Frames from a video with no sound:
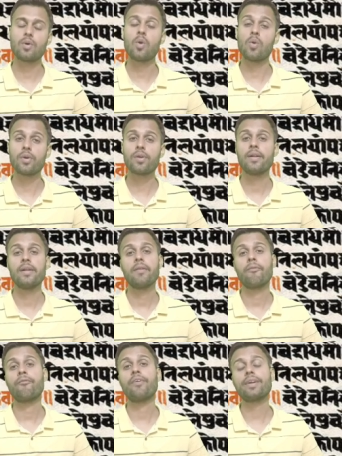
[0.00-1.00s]
Or
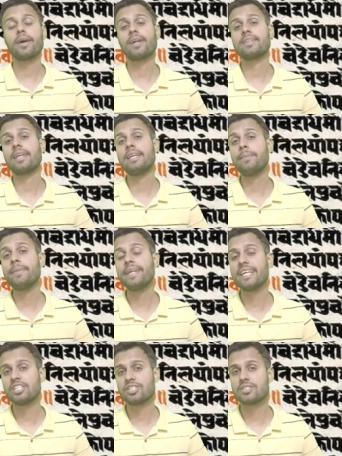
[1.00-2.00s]
what are the
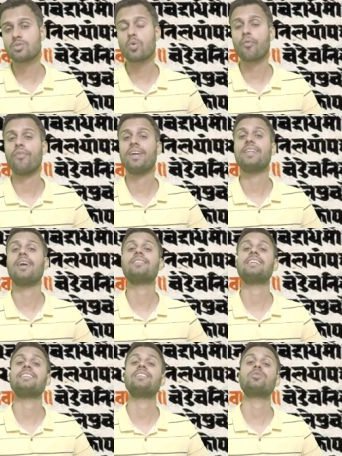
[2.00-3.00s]
limitations of
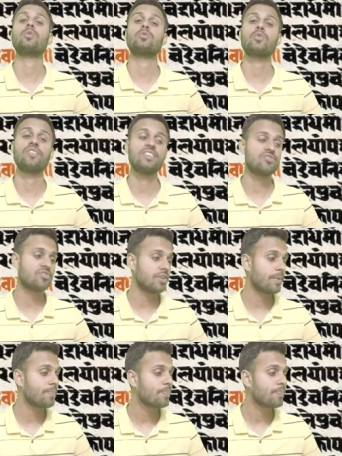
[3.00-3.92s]
Vedas as a source of history?